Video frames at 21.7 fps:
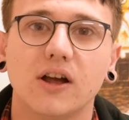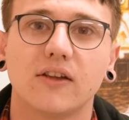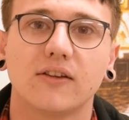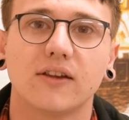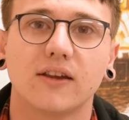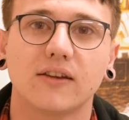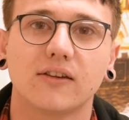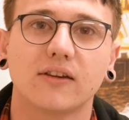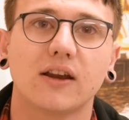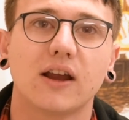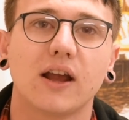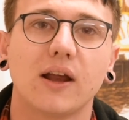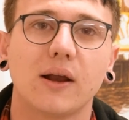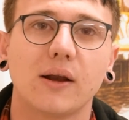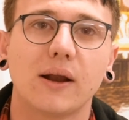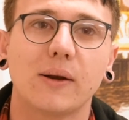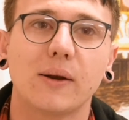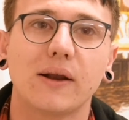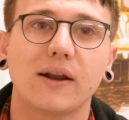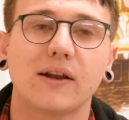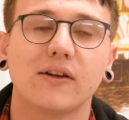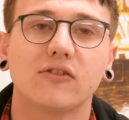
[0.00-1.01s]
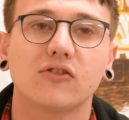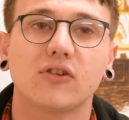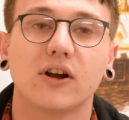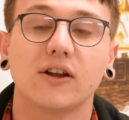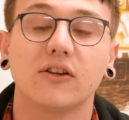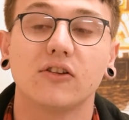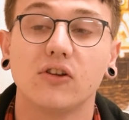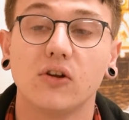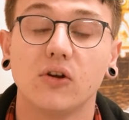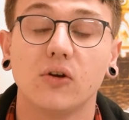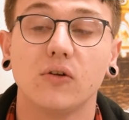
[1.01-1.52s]
So it's
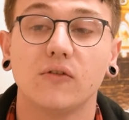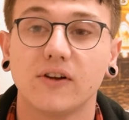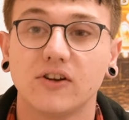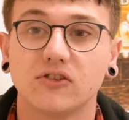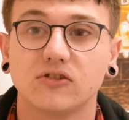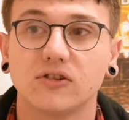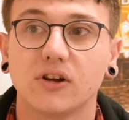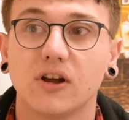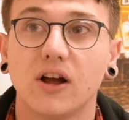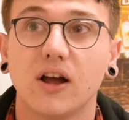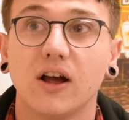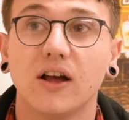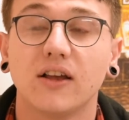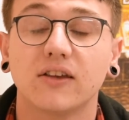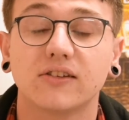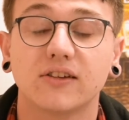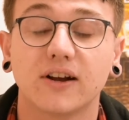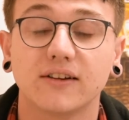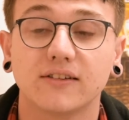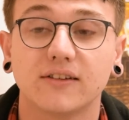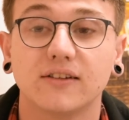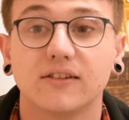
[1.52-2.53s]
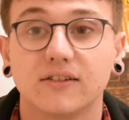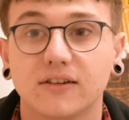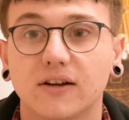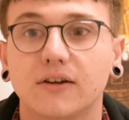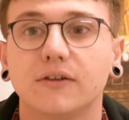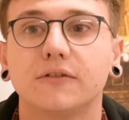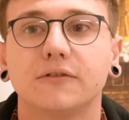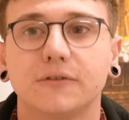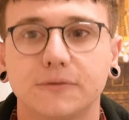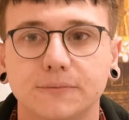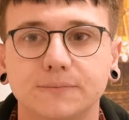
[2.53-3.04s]
trying to do veg sites and
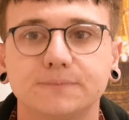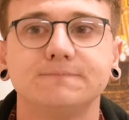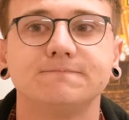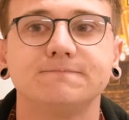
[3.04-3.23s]
stuff.